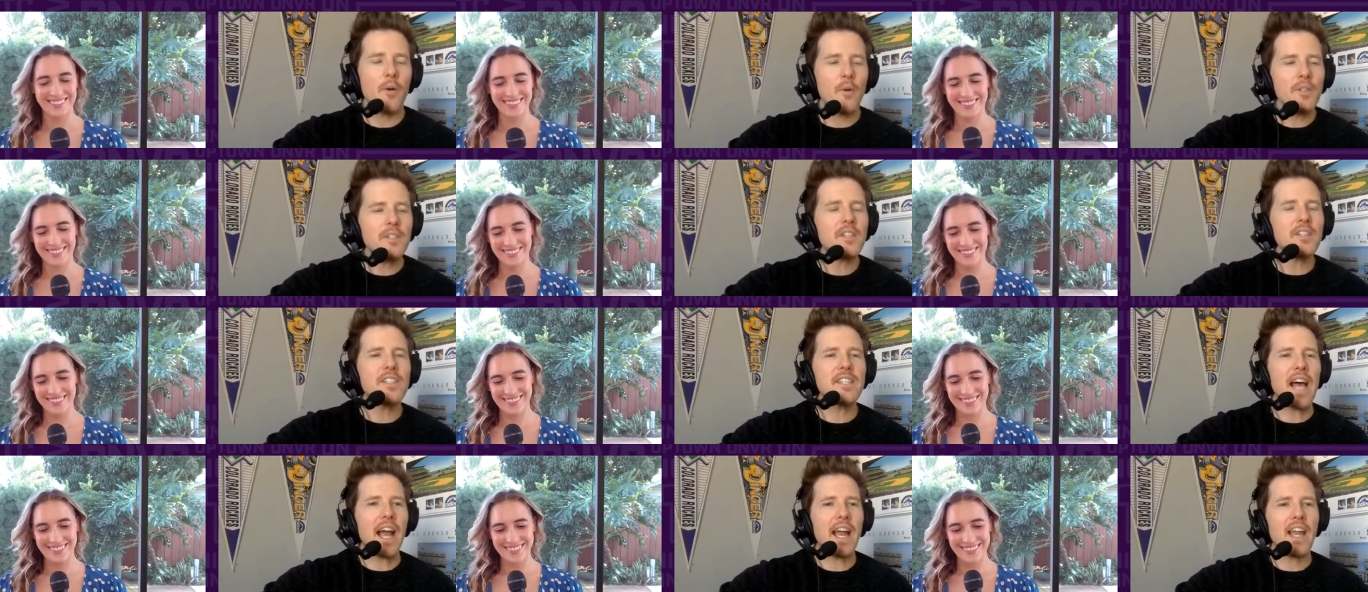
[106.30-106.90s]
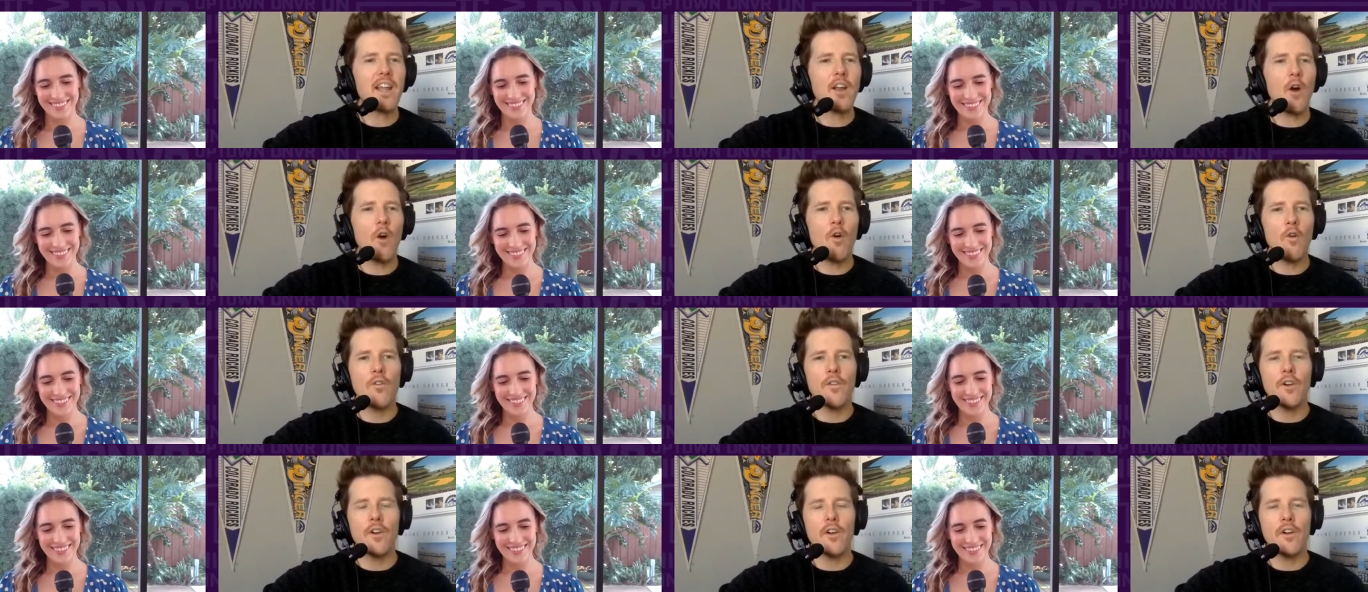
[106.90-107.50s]
Speaker 1: was a signing
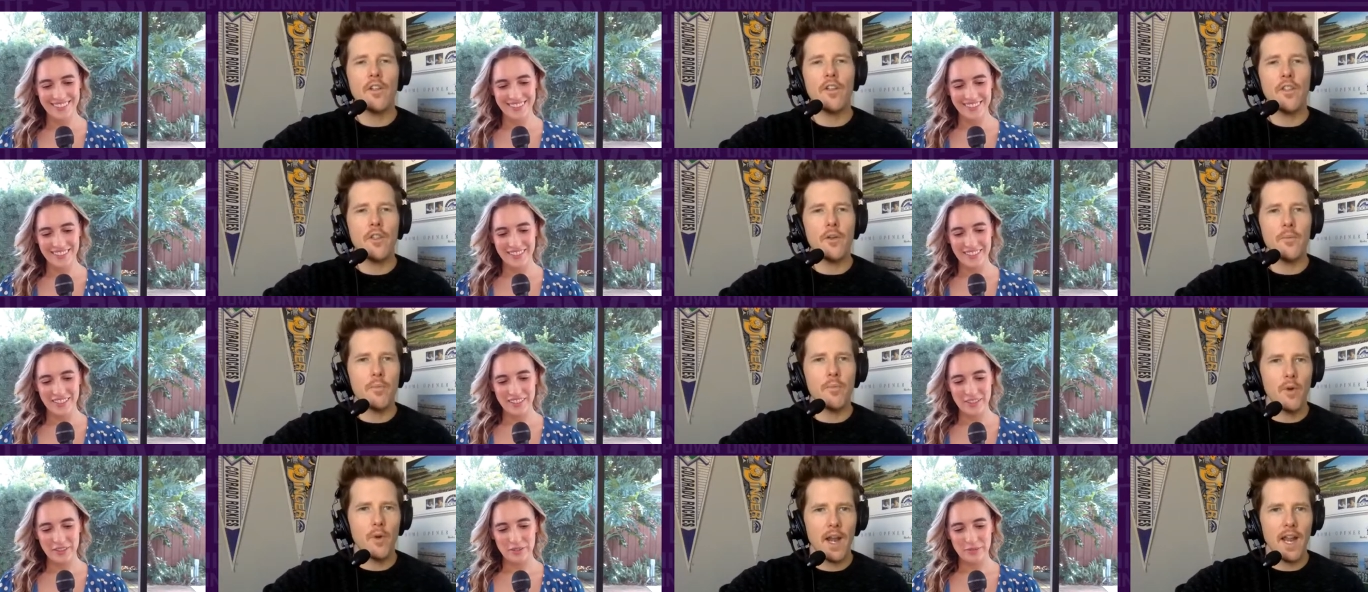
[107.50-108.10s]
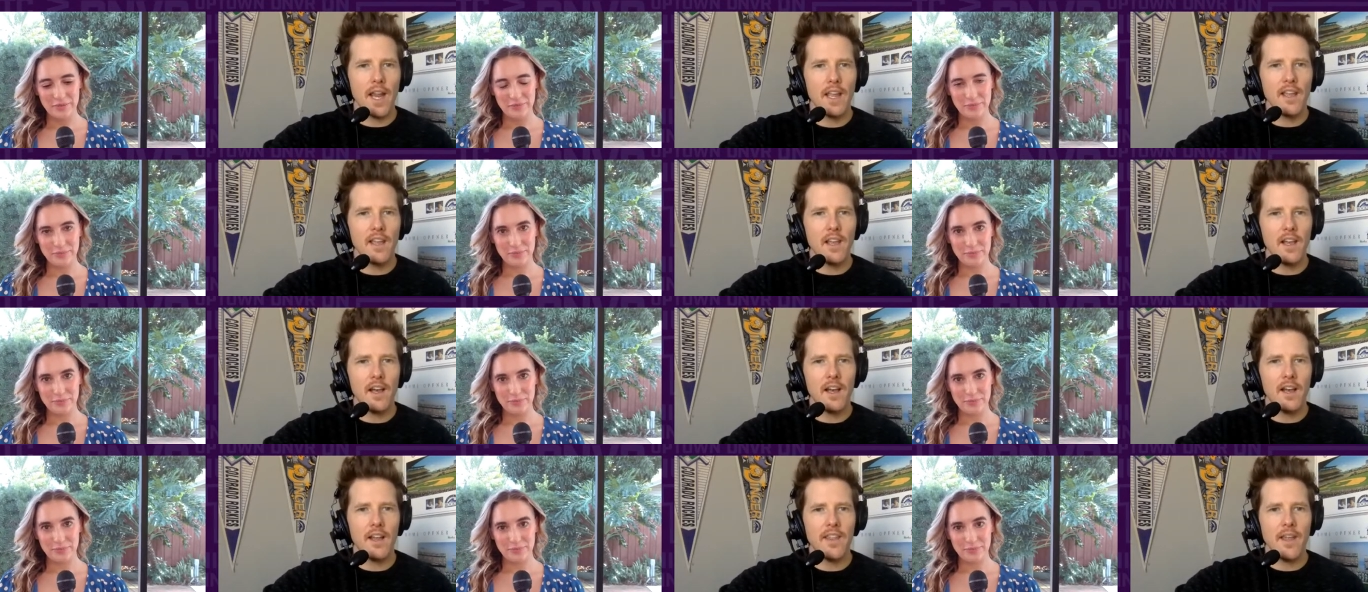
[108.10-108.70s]
over the
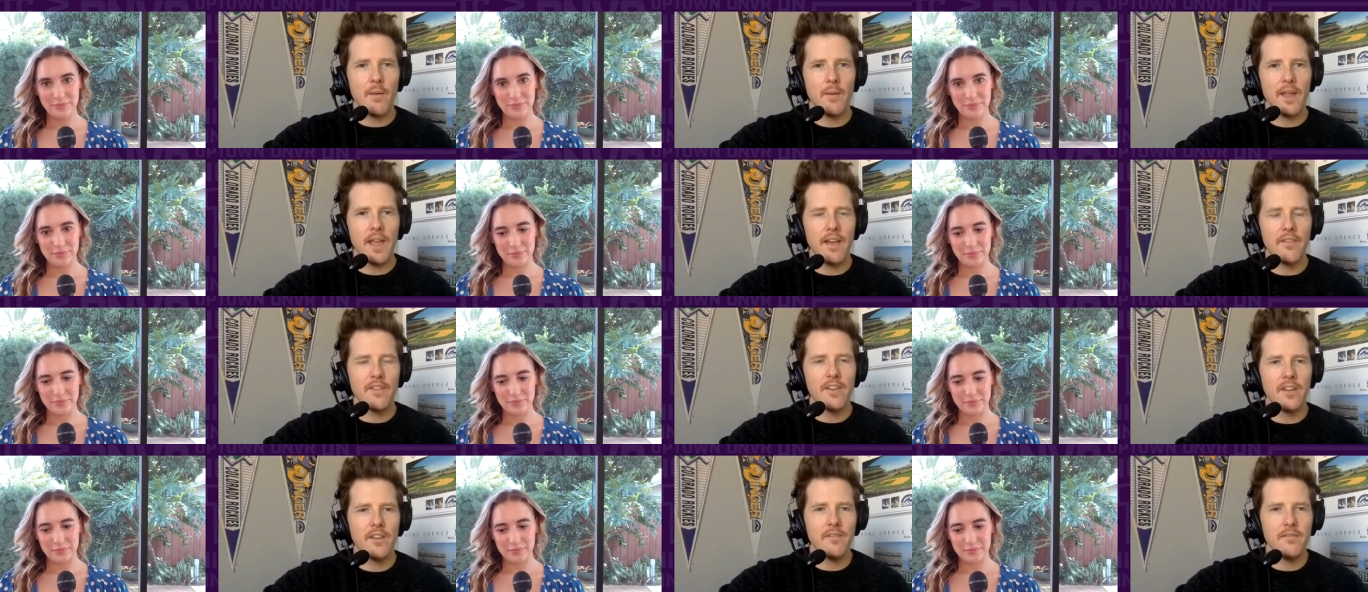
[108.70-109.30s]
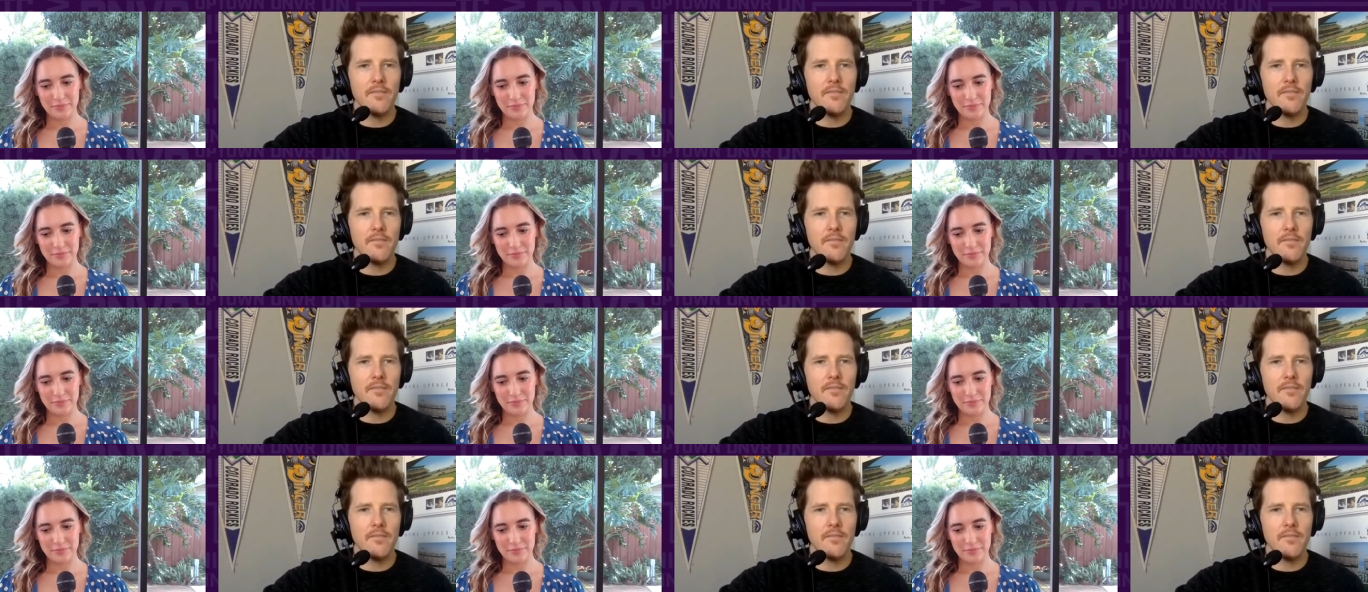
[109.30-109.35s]
break uh, that we haven't